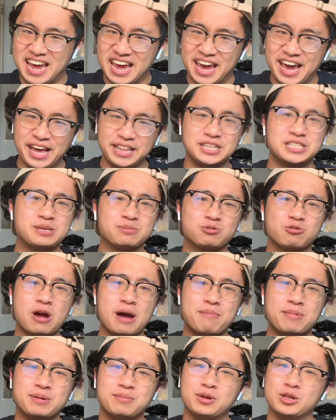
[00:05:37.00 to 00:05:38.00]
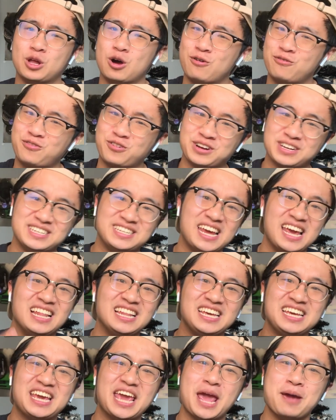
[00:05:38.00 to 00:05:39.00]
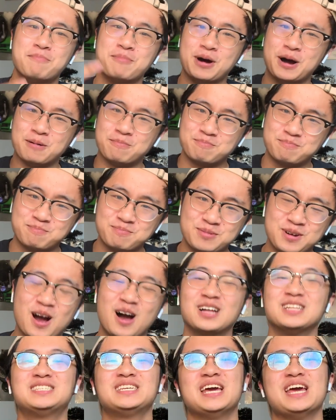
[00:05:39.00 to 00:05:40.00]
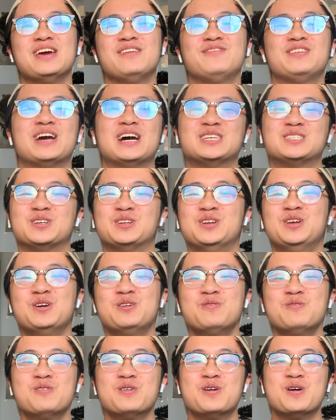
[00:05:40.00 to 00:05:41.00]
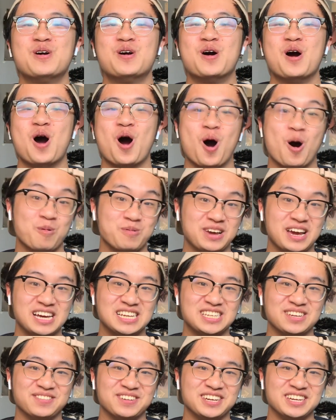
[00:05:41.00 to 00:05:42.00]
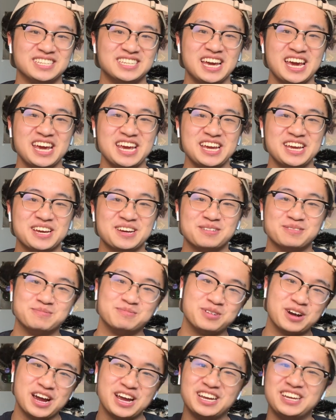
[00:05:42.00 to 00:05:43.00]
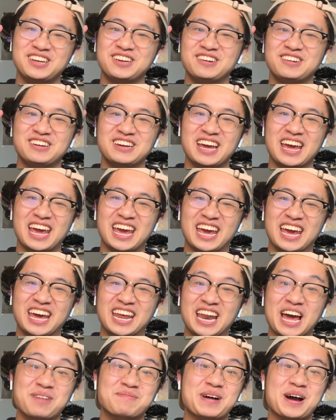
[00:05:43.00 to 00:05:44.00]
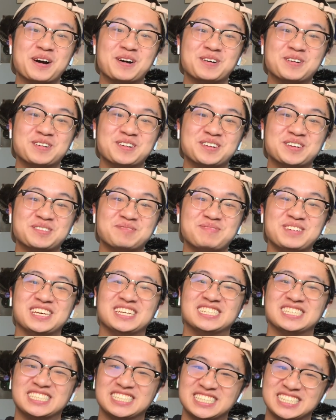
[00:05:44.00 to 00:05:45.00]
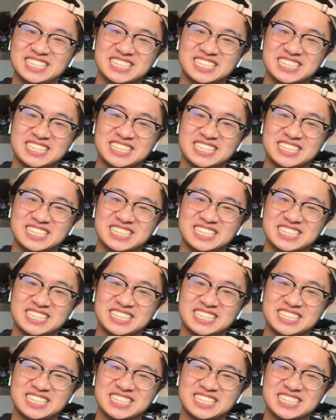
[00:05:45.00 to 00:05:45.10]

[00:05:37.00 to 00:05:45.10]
Hit the subscribe button below for daily K-pop content if you guys are new. Hope you guys have a good day. Brian here, and I'm out. Peace.